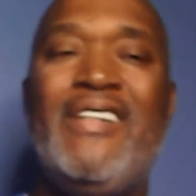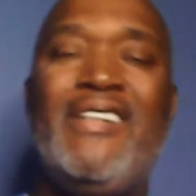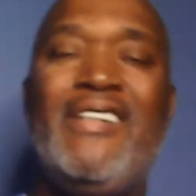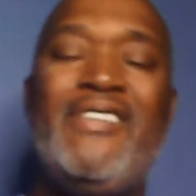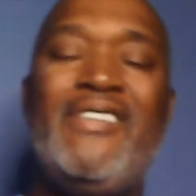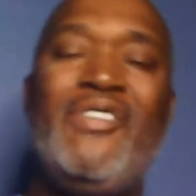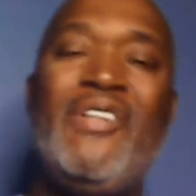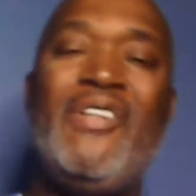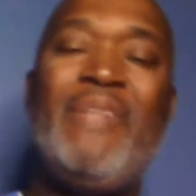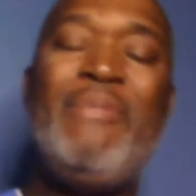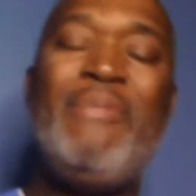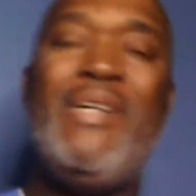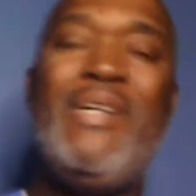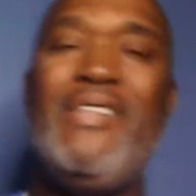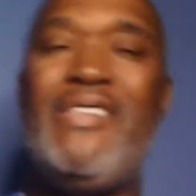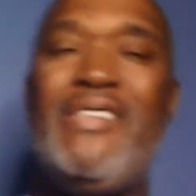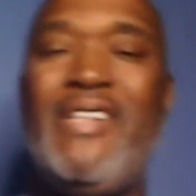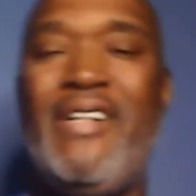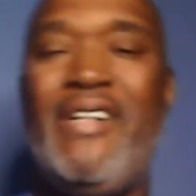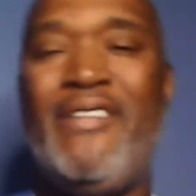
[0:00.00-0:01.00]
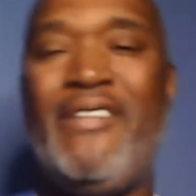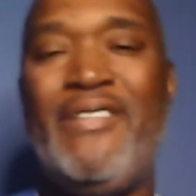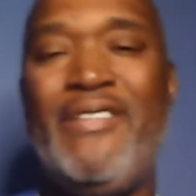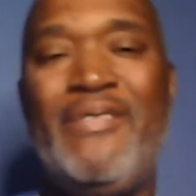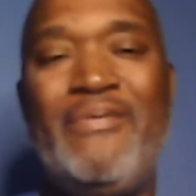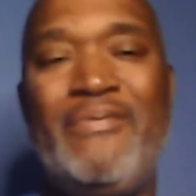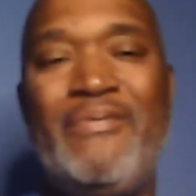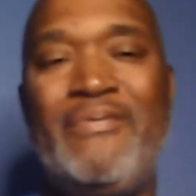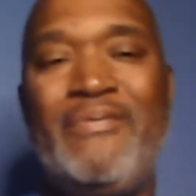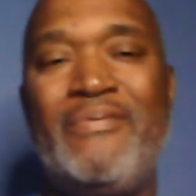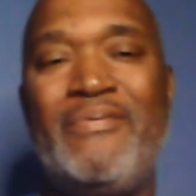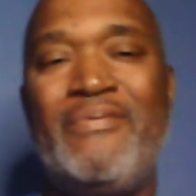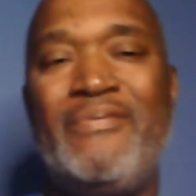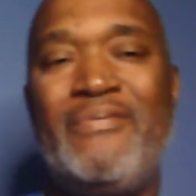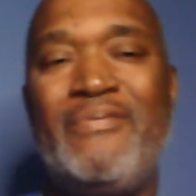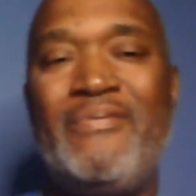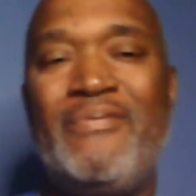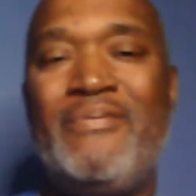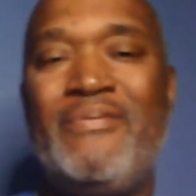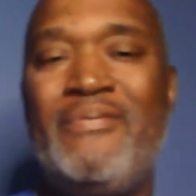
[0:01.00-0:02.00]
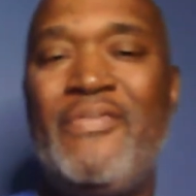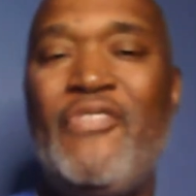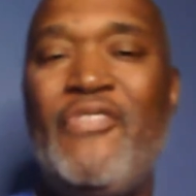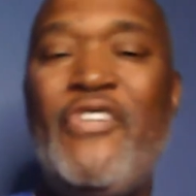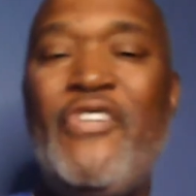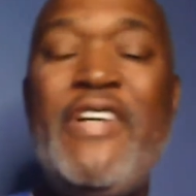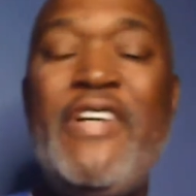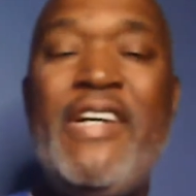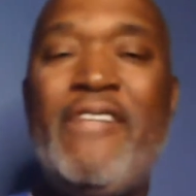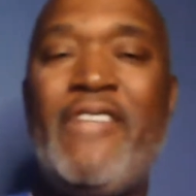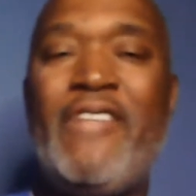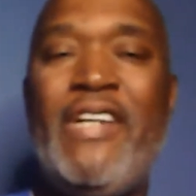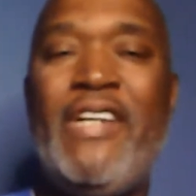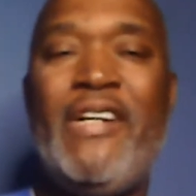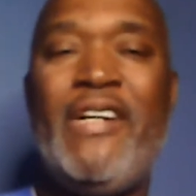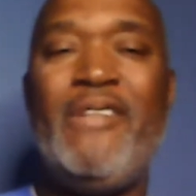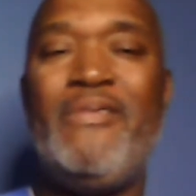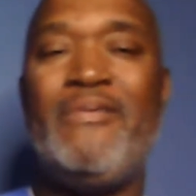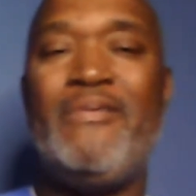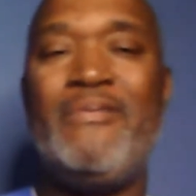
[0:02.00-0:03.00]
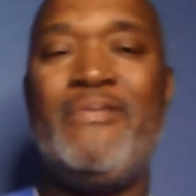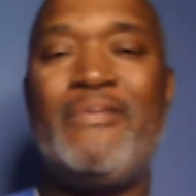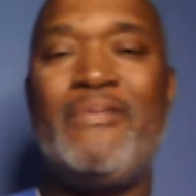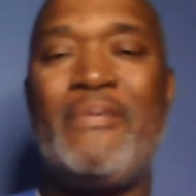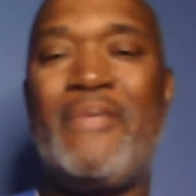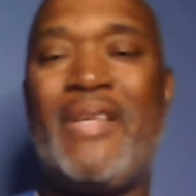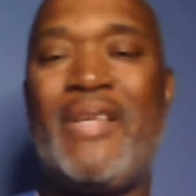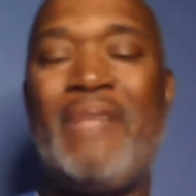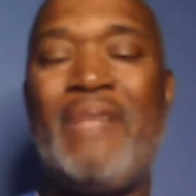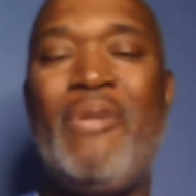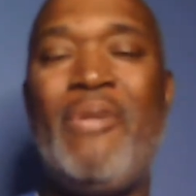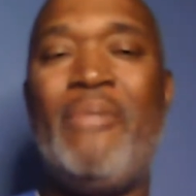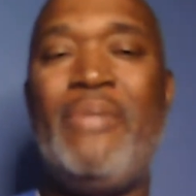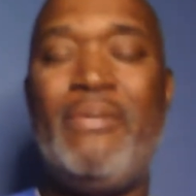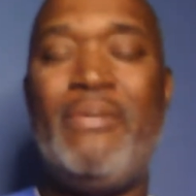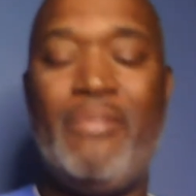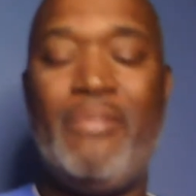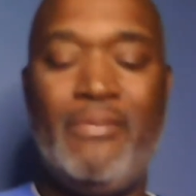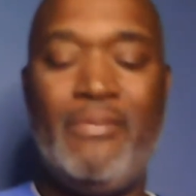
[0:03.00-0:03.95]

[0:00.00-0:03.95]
Join the military. Free healthcare. Come on, people.